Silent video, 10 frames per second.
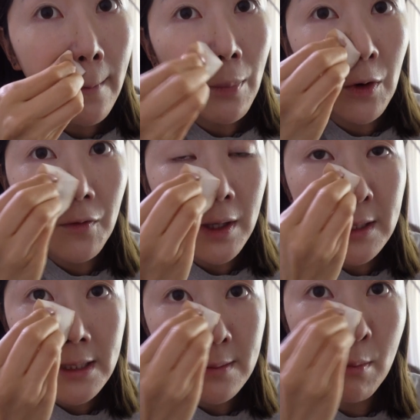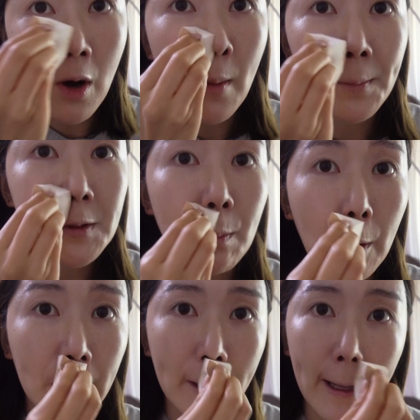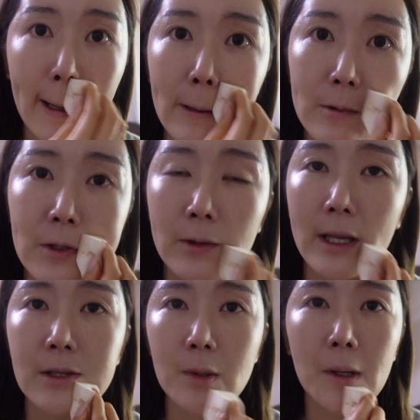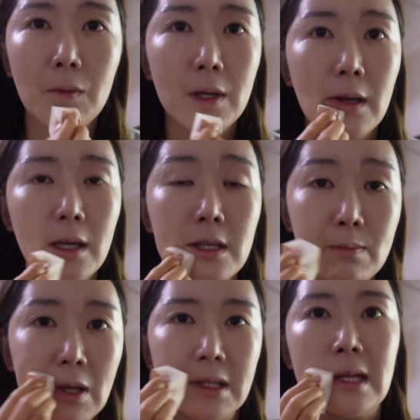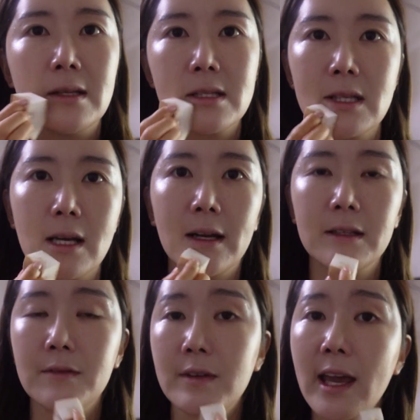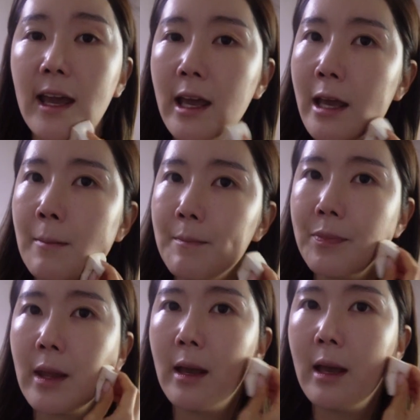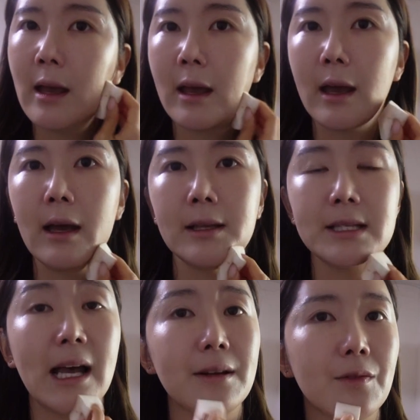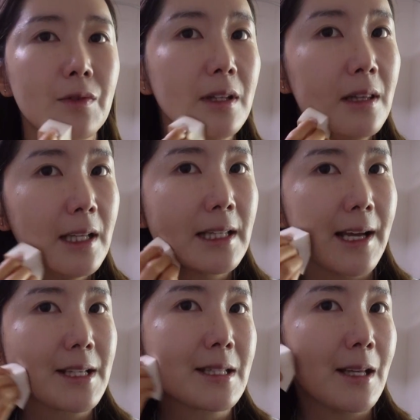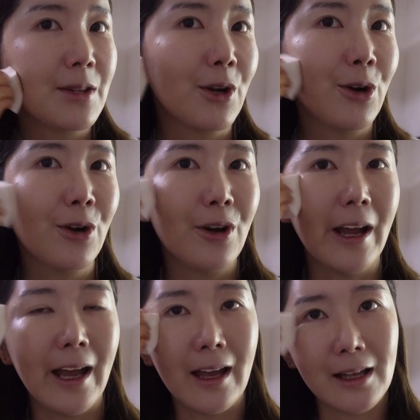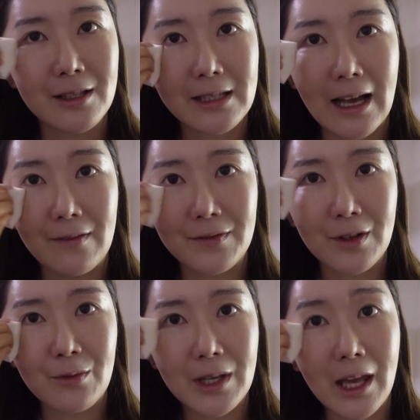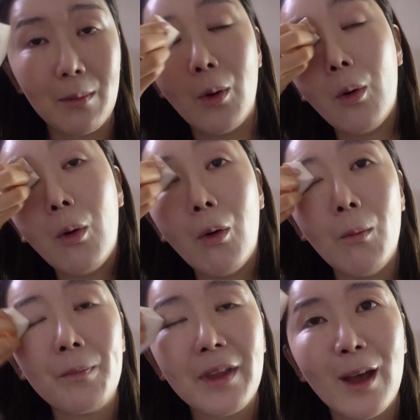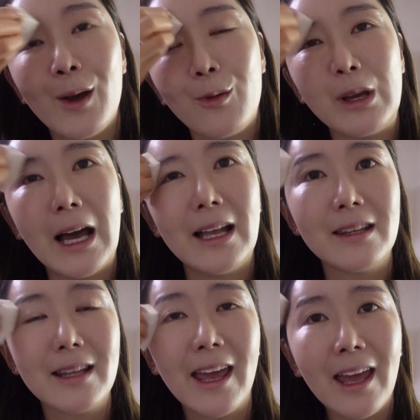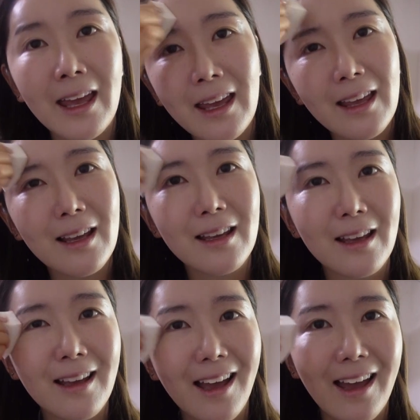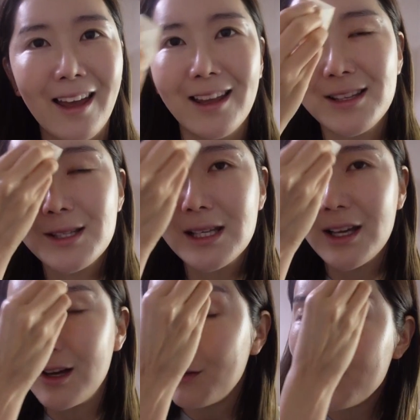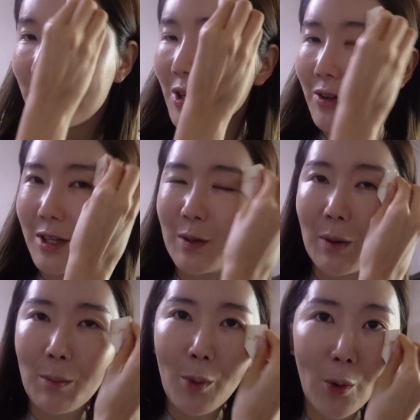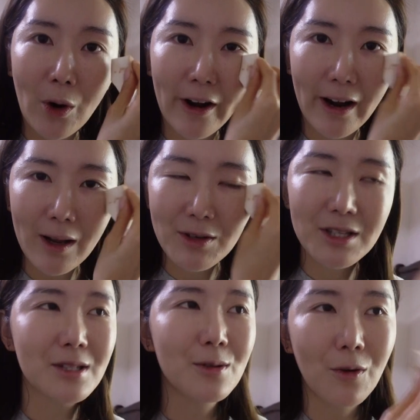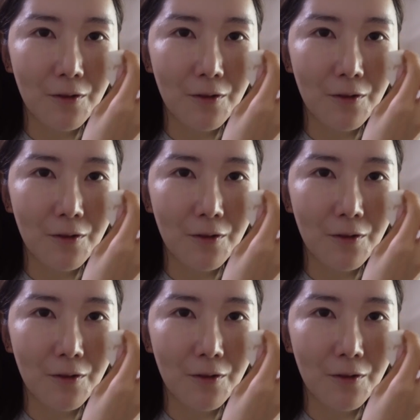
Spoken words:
boyfriend's mom's birthday, so that's why we spontaneously kind of came and had a really nice dinner. And after we came home, we had cake and we drank a little bit more. It was just so